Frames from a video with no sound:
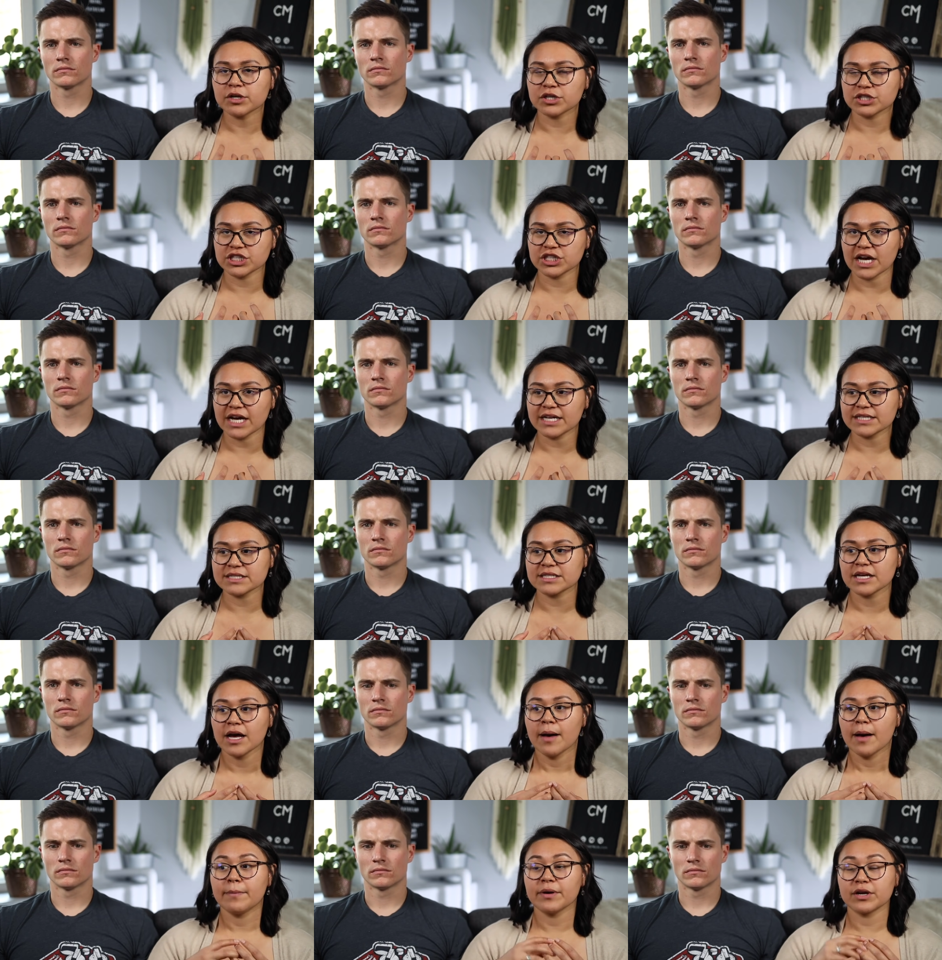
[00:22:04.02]
Speaker 1: your chest,
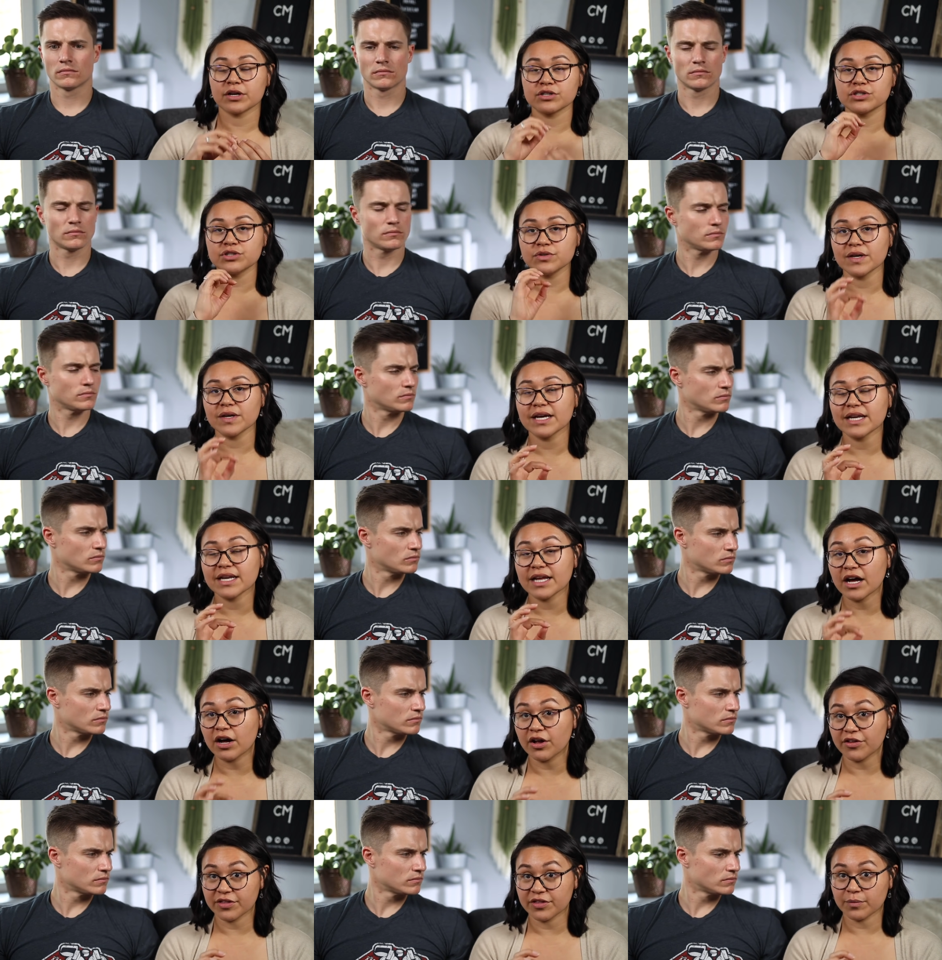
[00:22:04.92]
but you're doing it in a
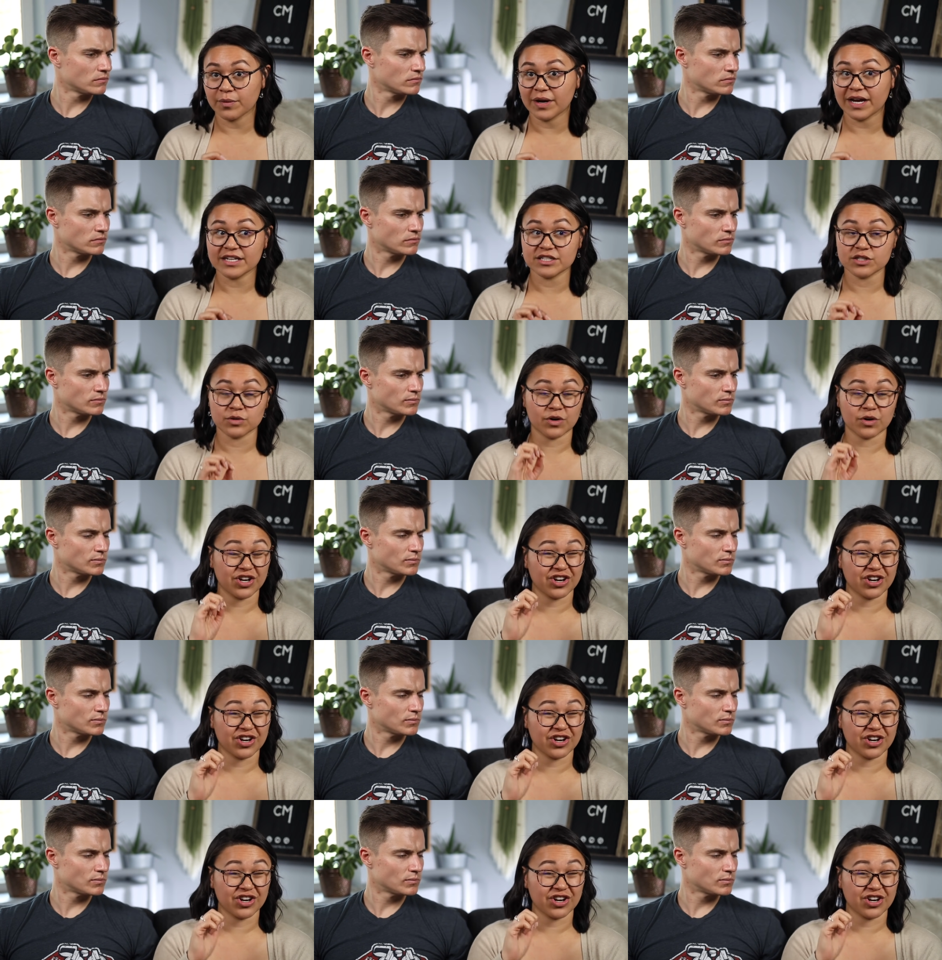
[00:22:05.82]
healthy way to where